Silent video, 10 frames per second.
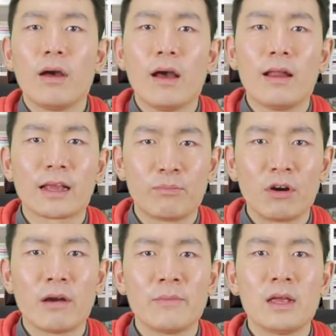like
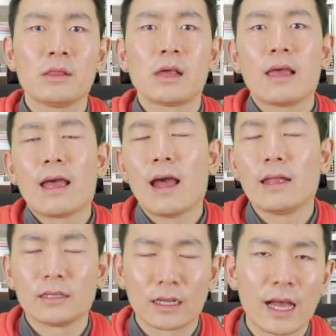programmers
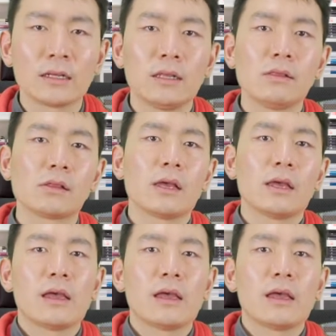and accountants.